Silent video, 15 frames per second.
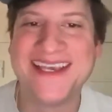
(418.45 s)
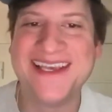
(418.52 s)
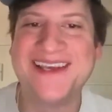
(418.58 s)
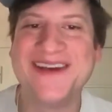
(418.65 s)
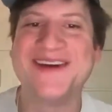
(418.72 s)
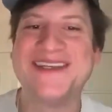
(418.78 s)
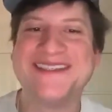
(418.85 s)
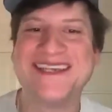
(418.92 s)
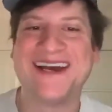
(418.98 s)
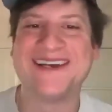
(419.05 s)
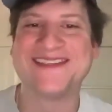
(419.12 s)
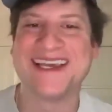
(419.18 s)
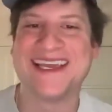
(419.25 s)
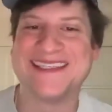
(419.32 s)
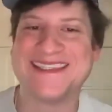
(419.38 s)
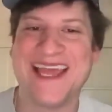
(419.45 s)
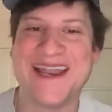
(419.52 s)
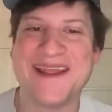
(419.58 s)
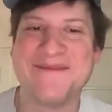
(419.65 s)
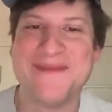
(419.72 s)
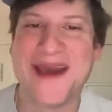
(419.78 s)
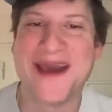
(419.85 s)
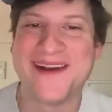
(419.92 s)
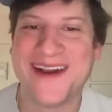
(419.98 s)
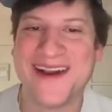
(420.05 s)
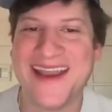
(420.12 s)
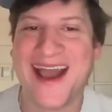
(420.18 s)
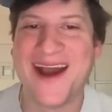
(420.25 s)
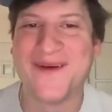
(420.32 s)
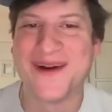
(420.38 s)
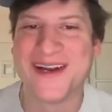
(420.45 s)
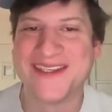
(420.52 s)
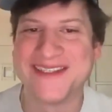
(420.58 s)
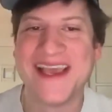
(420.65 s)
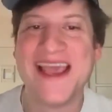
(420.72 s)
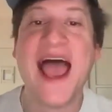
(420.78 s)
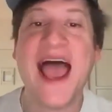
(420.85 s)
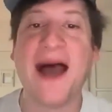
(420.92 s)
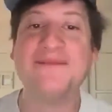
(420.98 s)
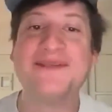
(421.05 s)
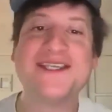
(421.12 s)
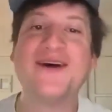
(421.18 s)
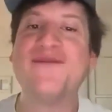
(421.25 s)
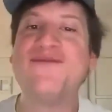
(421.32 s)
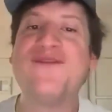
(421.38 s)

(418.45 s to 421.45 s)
to you. It sounds like it's getting better and not worse. I'm still